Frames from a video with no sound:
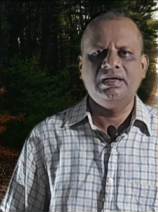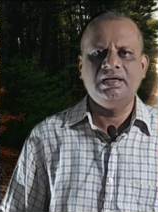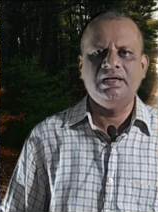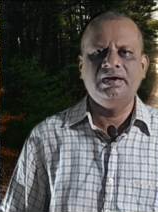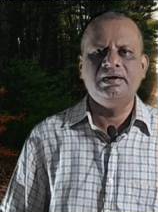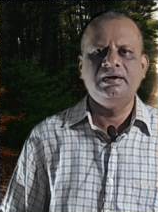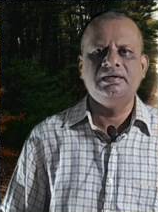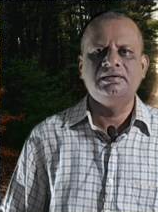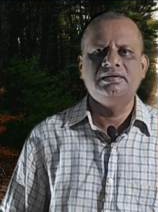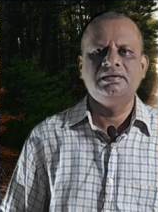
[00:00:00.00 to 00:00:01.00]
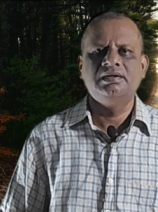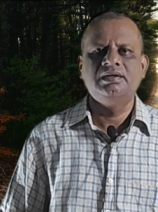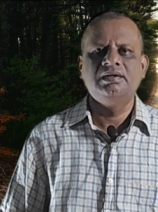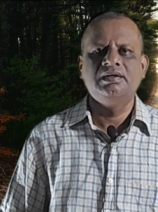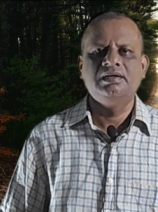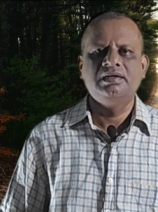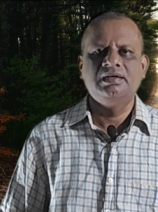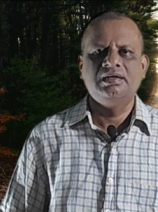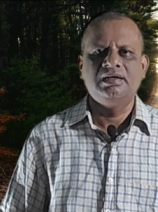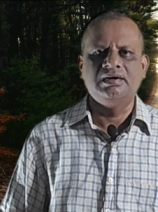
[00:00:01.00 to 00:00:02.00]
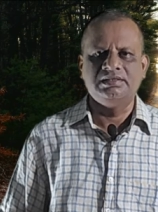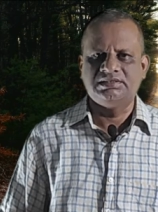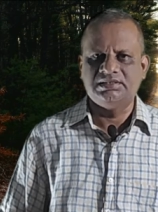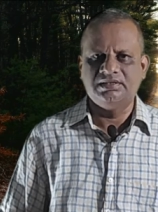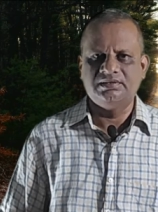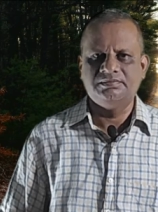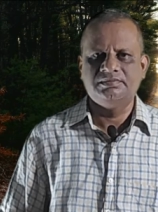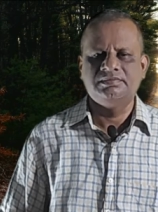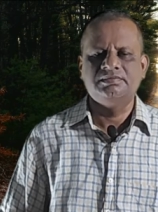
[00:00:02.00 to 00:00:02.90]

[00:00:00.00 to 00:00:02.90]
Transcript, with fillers: And reach the